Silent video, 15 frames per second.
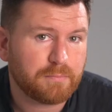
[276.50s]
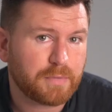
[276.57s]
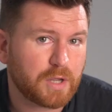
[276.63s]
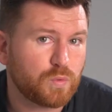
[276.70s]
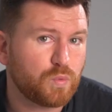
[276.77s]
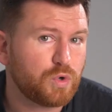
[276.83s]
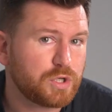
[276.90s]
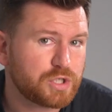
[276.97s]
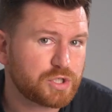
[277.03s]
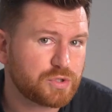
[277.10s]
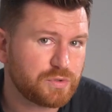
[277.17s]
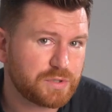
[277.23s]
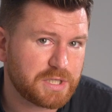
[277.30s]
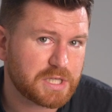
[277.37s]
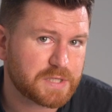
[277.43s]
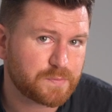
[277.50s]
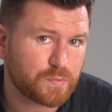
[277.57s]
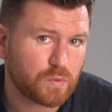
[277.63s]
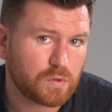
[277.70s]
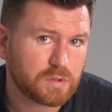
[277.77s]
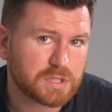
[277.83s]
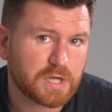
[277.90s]
but I wouldn't choose these
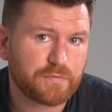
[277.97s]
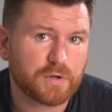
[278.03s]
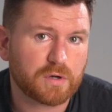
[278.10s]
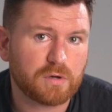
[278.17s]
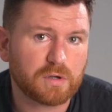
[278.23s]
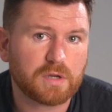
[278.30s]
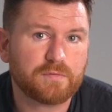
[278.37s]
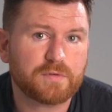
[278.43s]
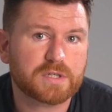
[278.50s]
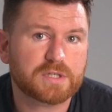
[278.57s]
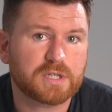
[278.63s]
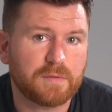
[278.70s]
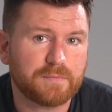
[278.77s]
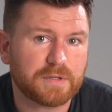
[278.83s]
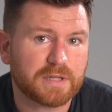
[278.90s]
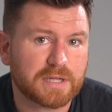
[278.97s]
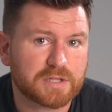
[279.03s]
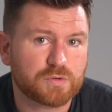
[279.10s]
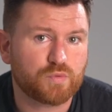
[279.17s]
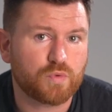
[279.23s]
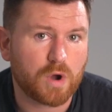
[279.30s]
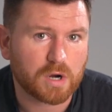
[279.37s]
poles if you're looking for something that
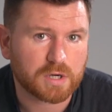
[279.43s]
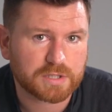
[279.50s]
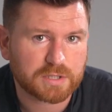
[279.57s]
is rock